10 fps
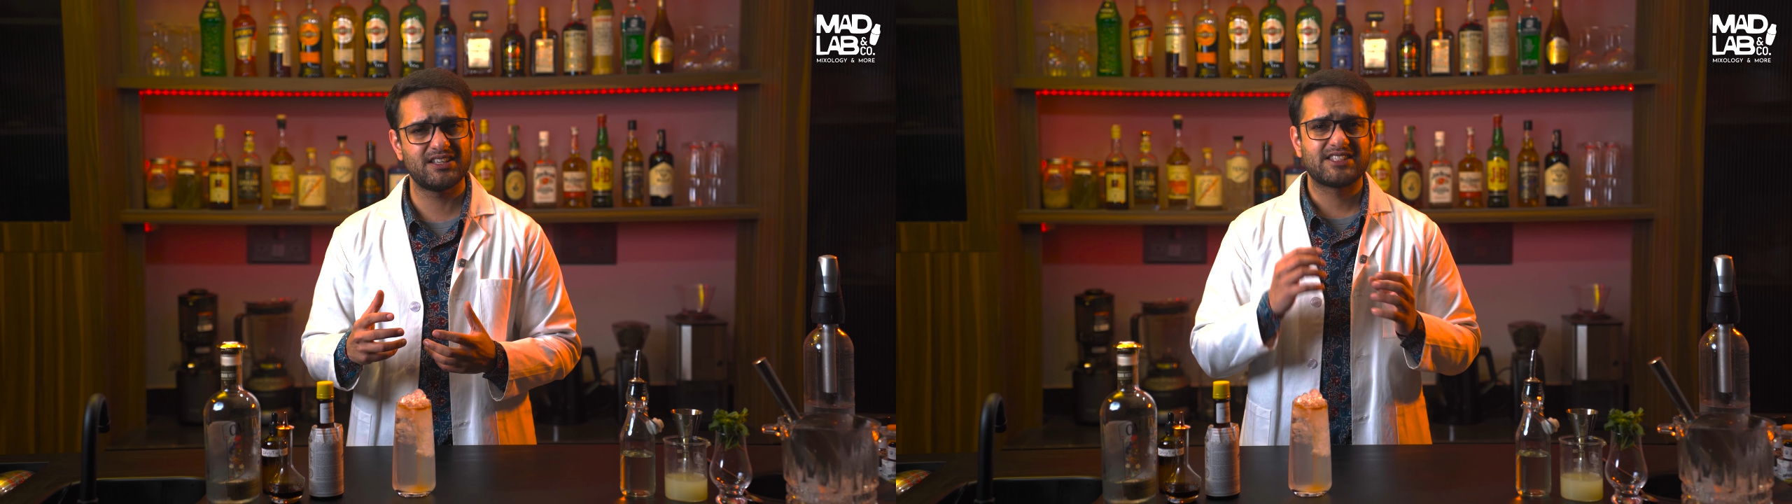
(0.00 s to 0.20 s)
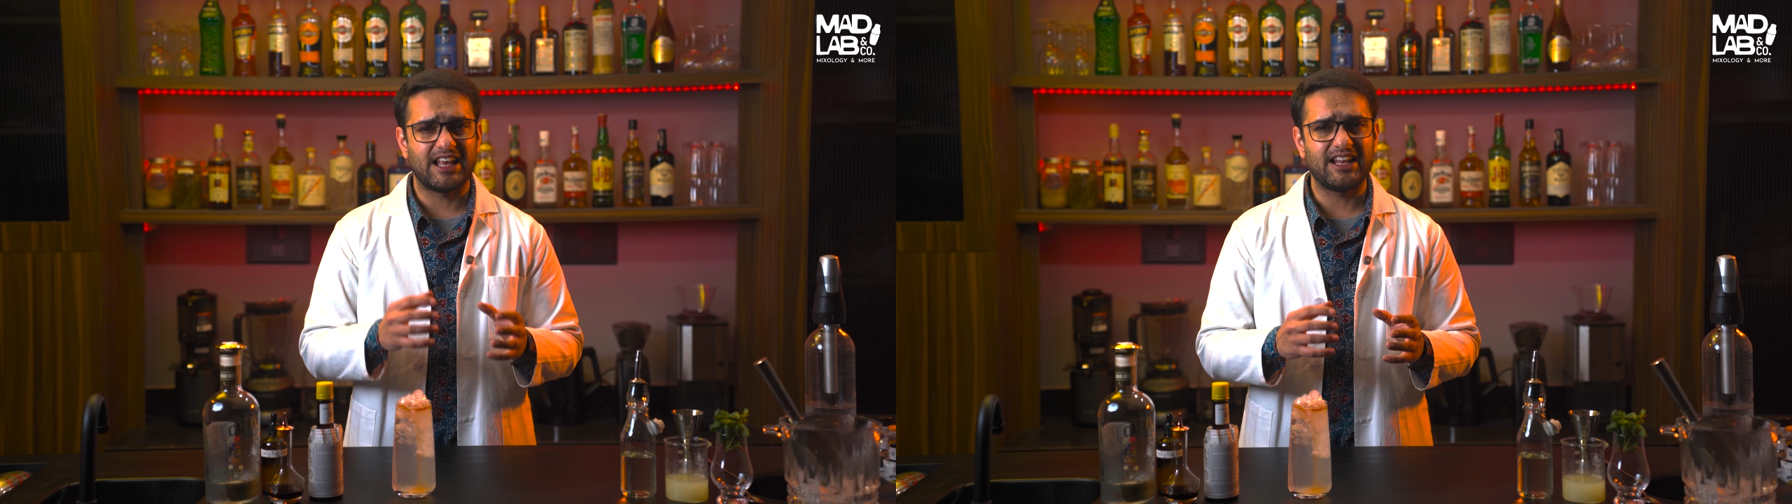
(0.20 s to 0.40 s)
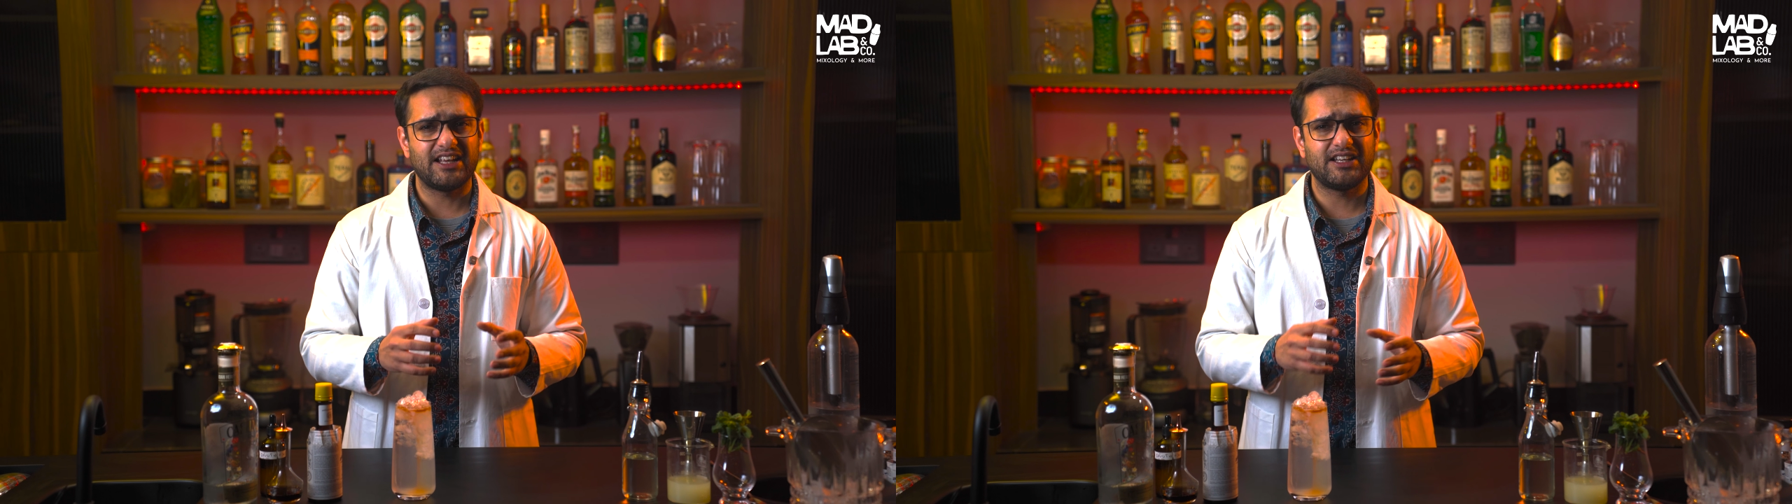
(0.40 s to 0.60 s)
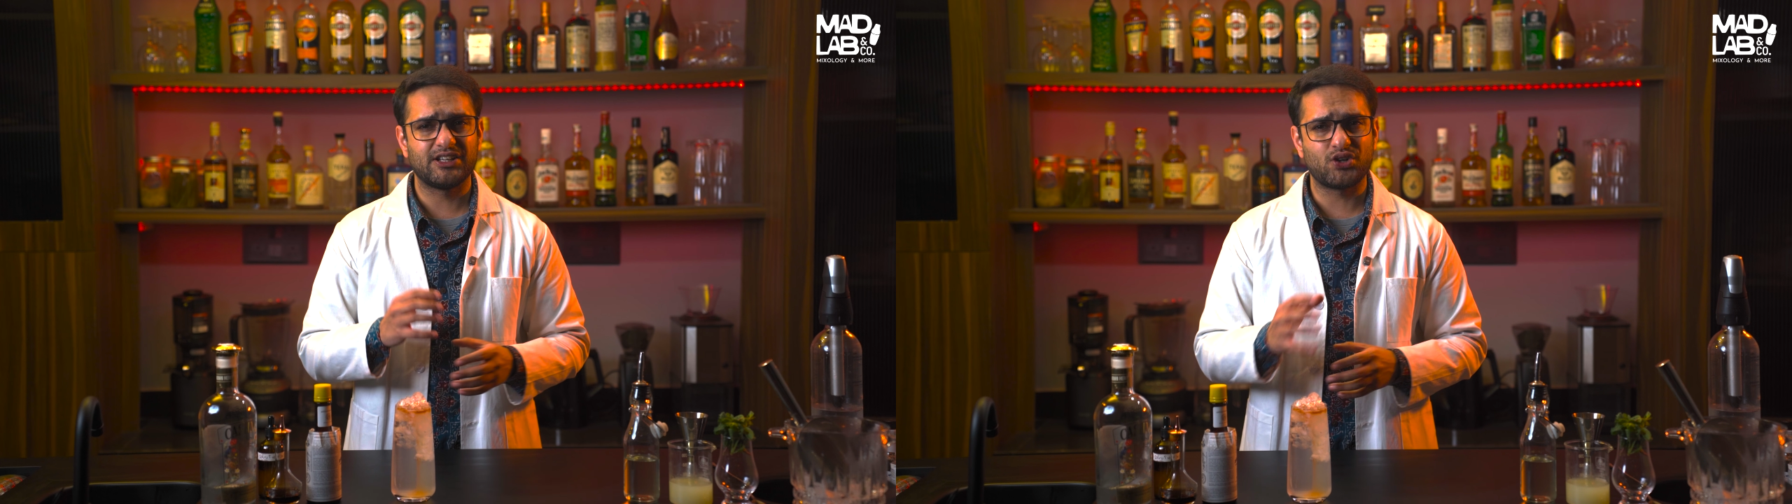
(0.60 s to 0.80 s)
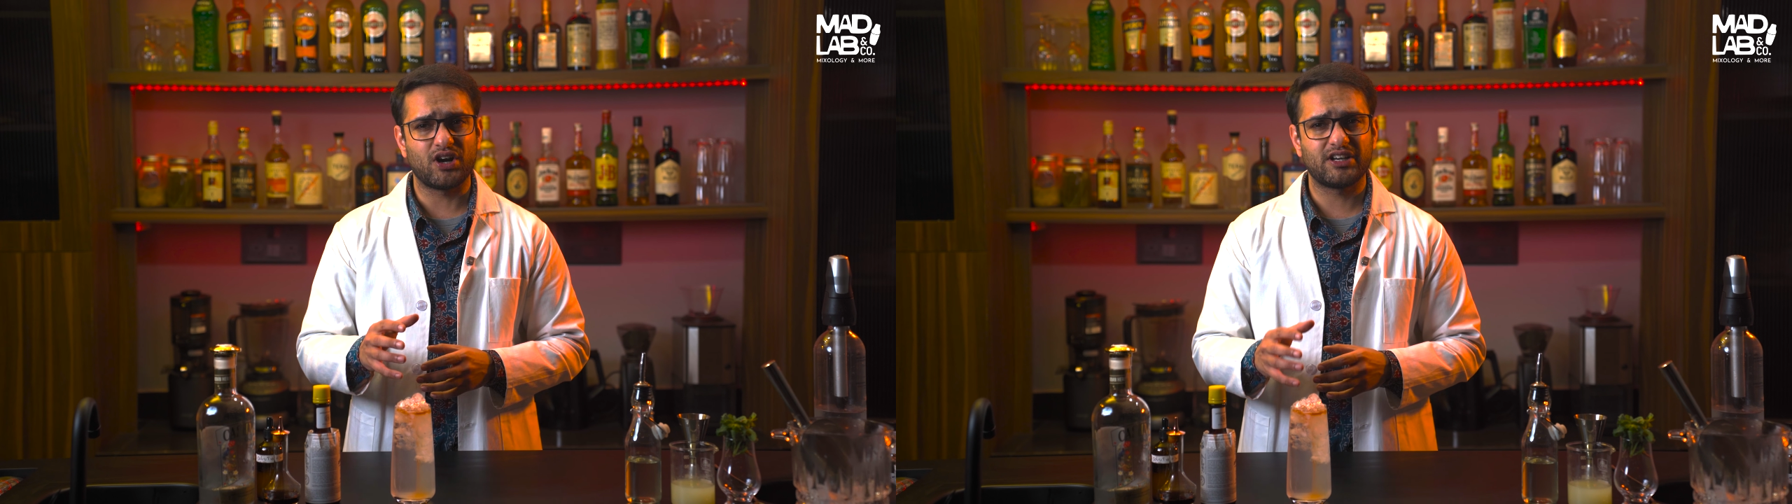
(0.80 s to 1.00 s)
saline
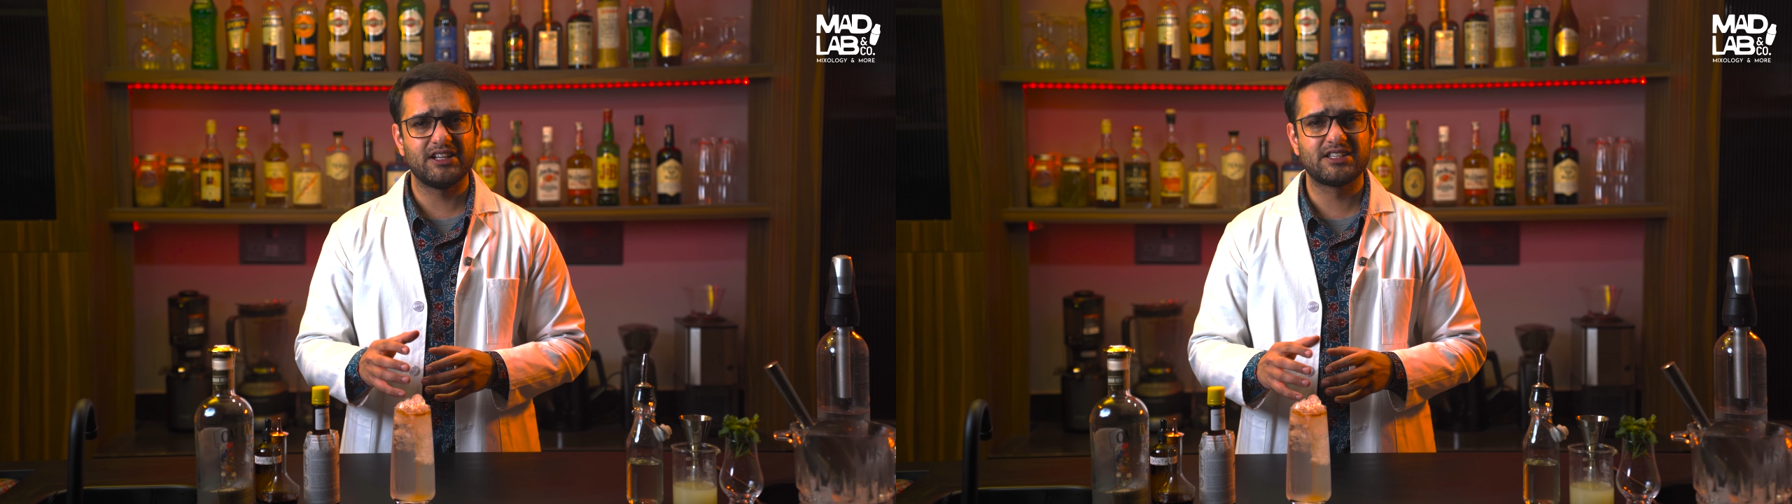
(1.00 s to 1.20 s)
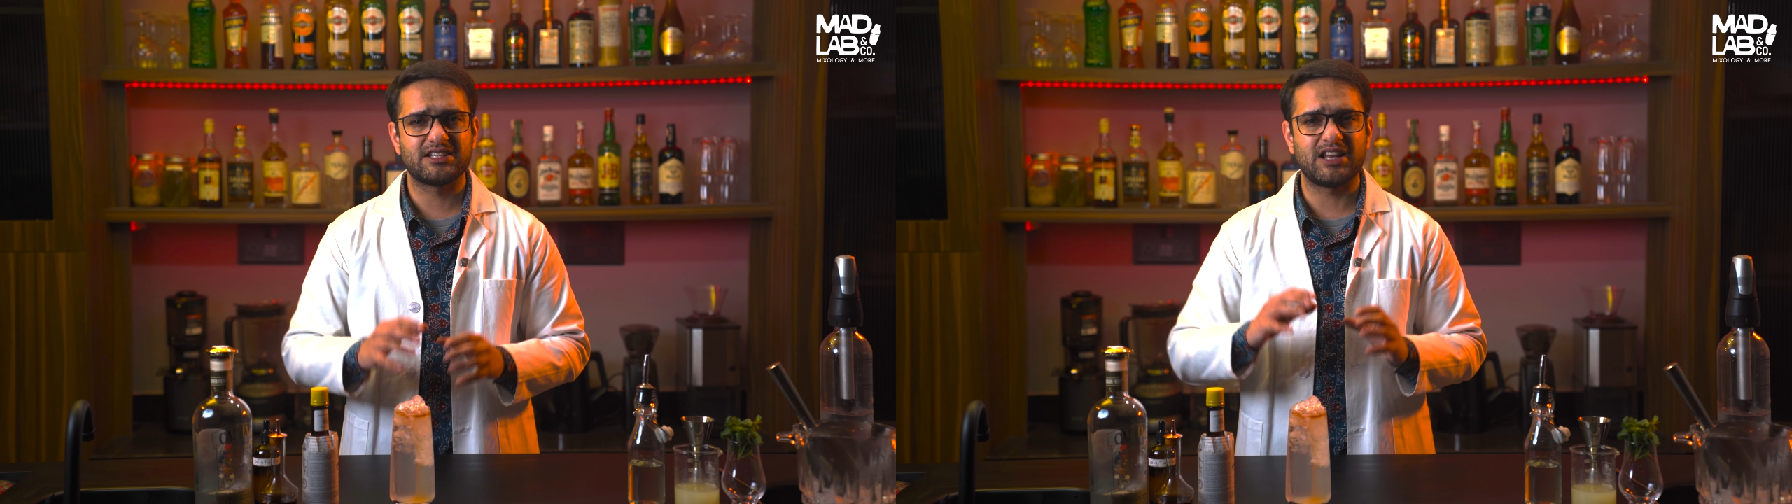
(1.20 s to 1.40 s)
in cocktails